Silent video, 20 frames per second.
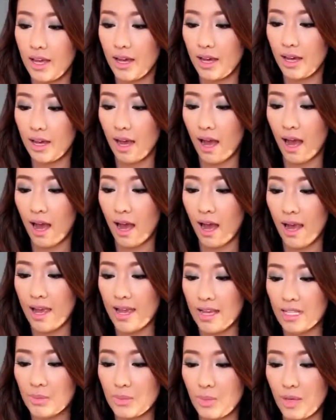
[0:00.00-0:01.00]
a
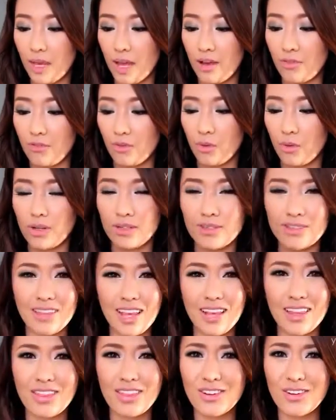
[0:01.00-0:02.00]
high SPF, or
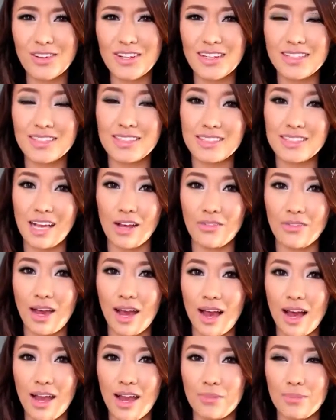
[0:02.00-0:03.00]
30 doesn't sound
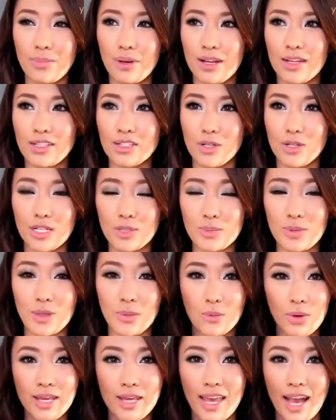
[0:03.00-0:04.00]
that high, but trust me,
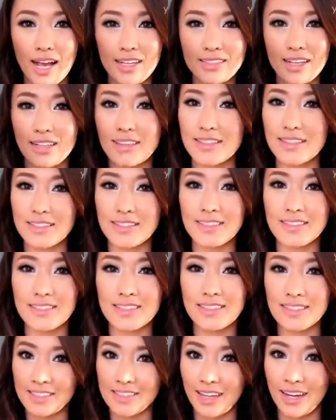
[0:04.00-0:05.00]
the white cast on this is
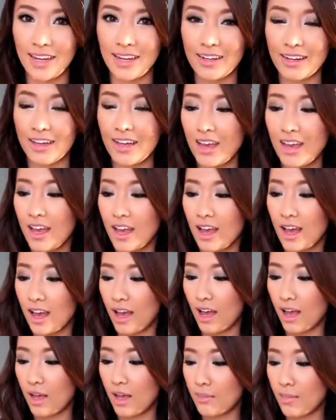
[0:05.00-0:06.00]
insane.
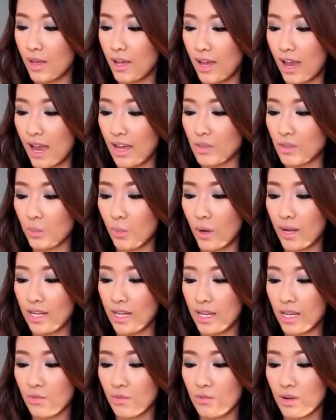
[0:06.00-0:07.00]
It has
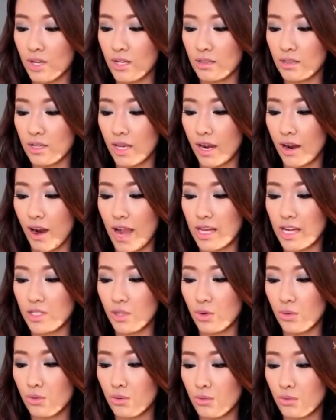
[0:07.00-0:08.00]
whitening and wrinkle care. I
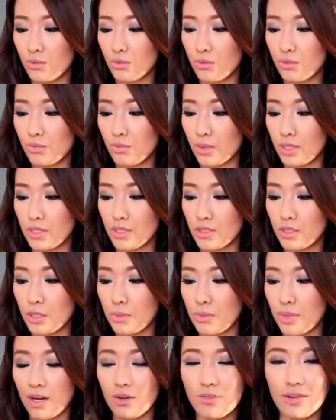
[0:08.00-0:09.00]
don't
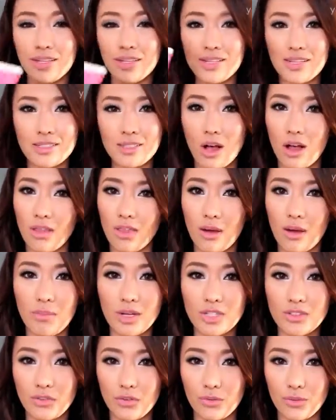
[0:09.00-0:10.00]
assume that it really does all that
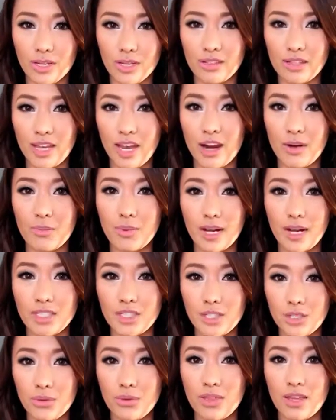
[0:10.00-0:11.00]
much for wrinkle care, but I
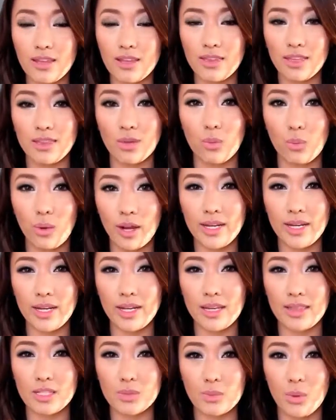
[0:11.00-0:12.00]
do think that the
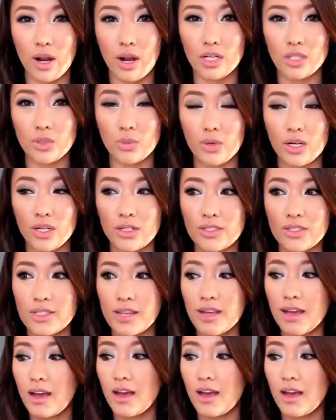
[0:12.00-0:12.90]
whitening in this product works